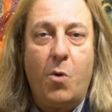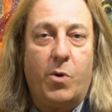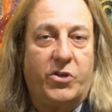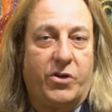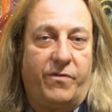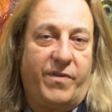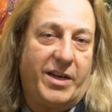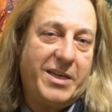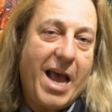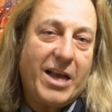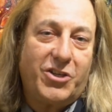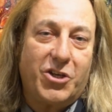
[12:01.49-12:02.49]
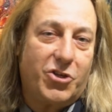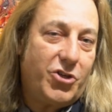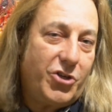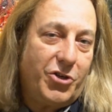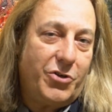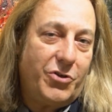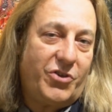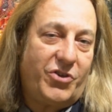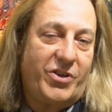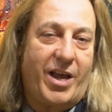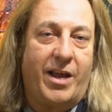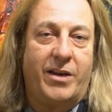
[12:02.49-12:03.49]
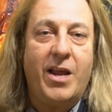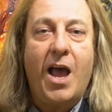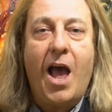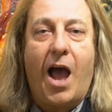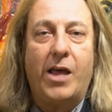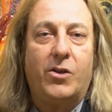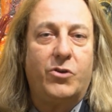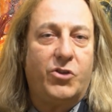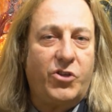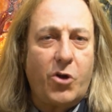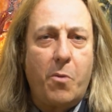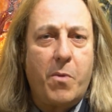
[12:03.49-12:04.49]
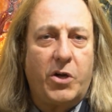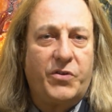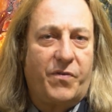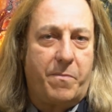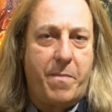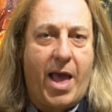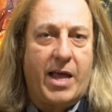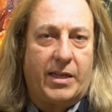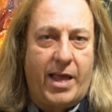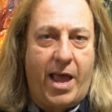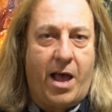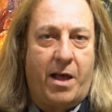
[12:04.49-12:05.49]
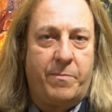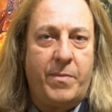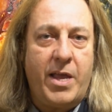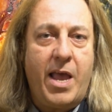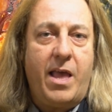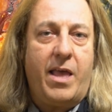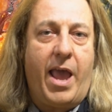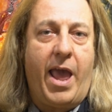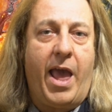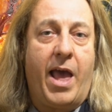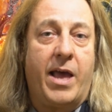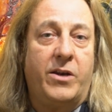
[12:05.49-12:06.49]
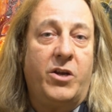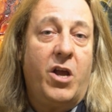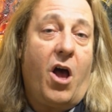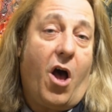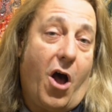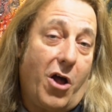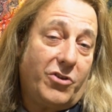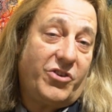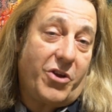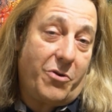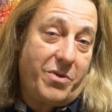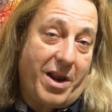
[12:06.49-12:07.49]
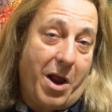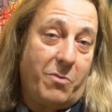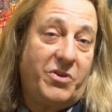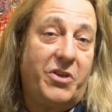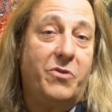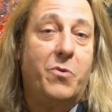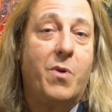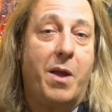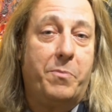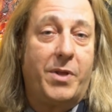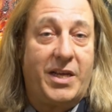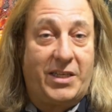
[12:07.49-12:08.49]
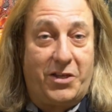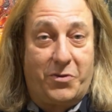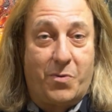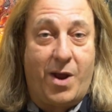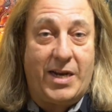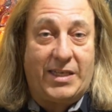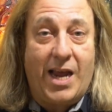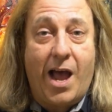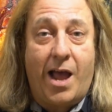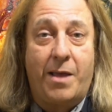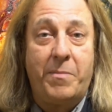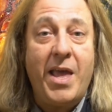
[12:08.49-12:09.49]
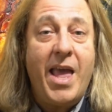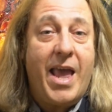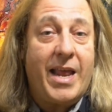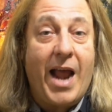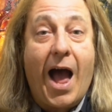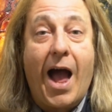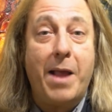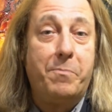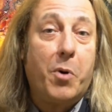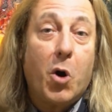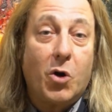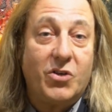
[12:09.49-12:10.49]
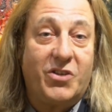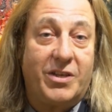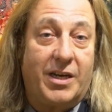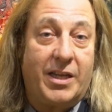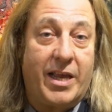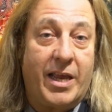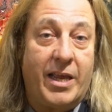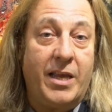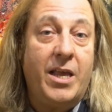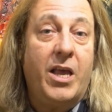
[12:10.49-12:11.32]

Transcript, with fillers: which are fantastic shoots. And I learned so much from Matt Lamb and also that I was in the right place at the right time. And I personally,